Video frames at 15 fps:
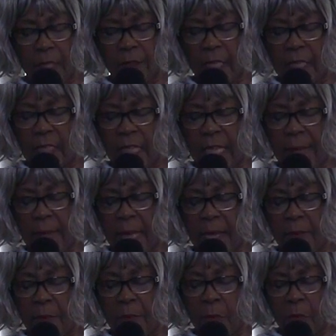that they
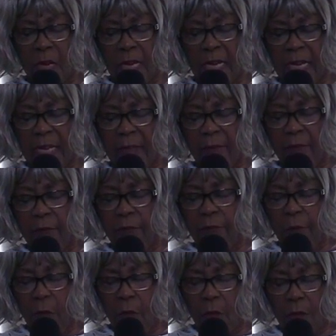might bring
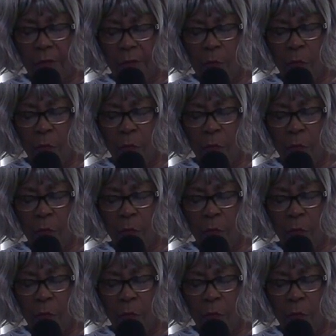forth,